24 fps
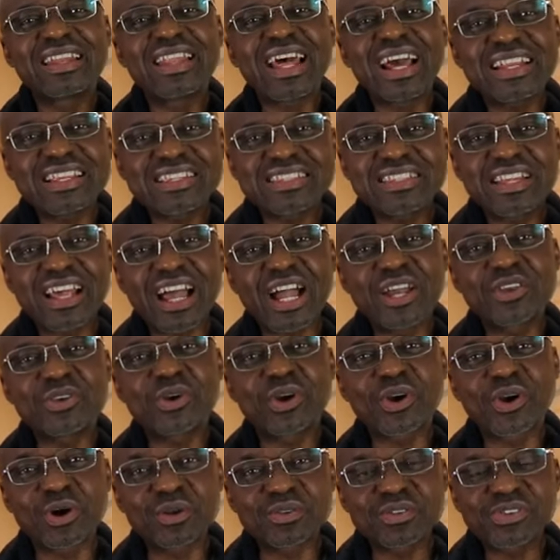That is how
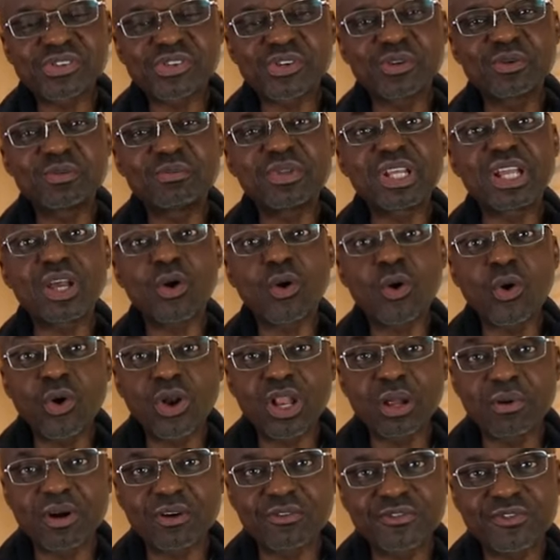you consume the
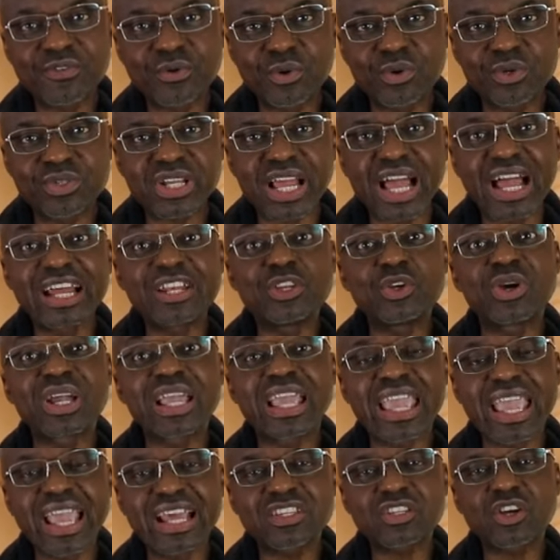whole lemon fruit and you
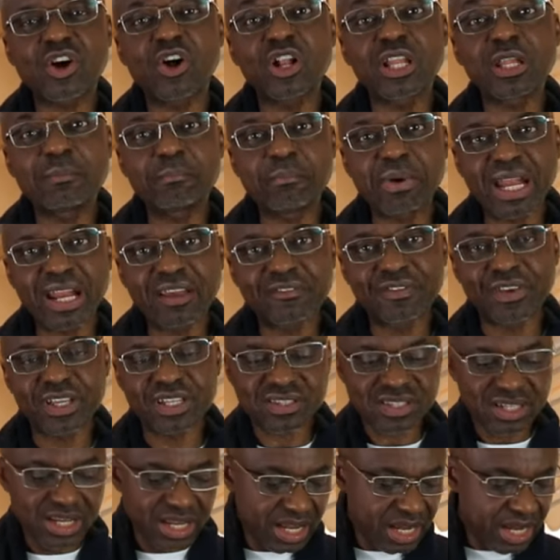get all the
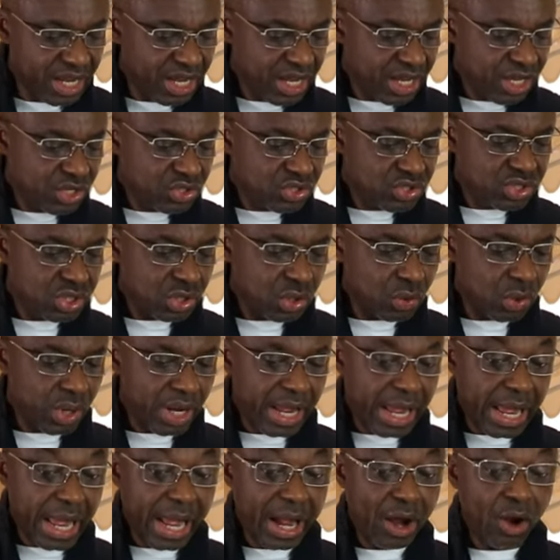benefits.
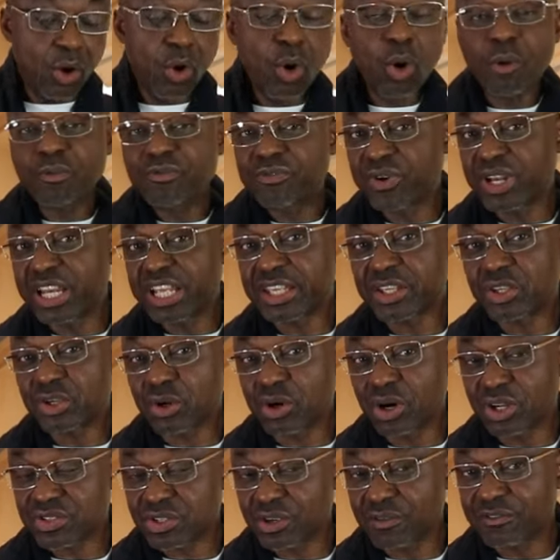So hopefully
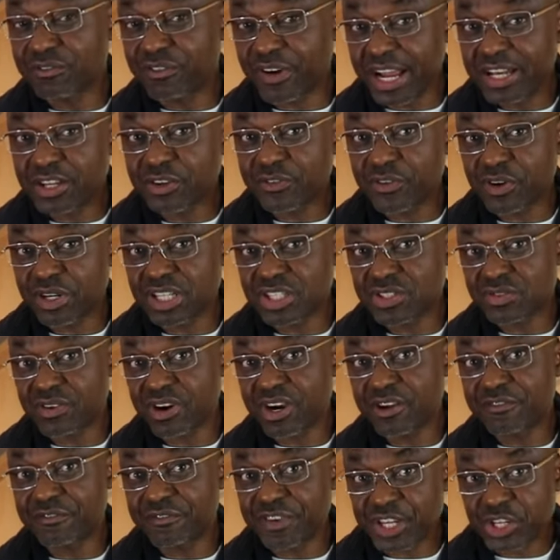you got some value from this
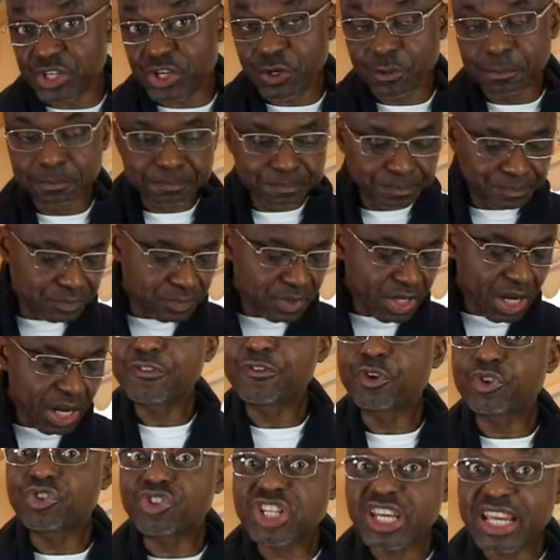very video.
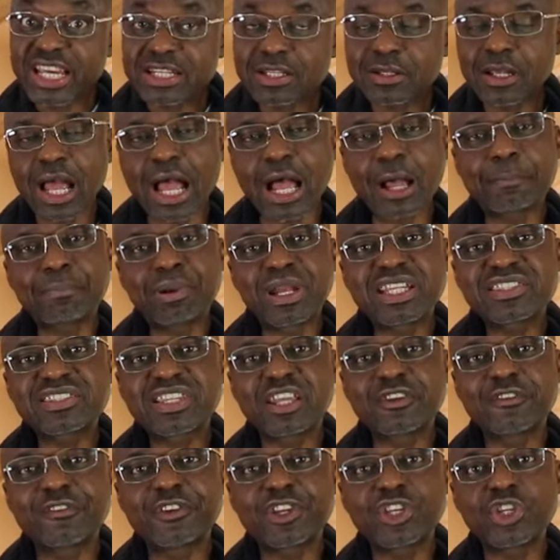If you did, please
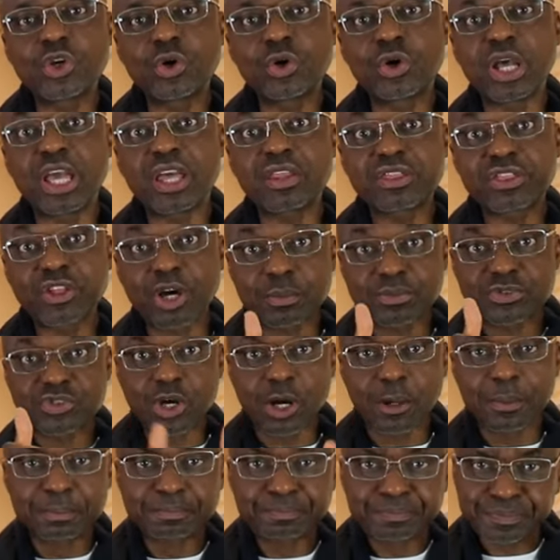give the video a thumbs
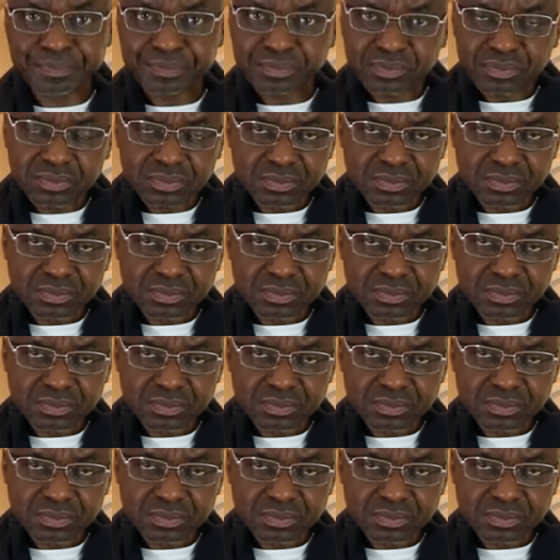up.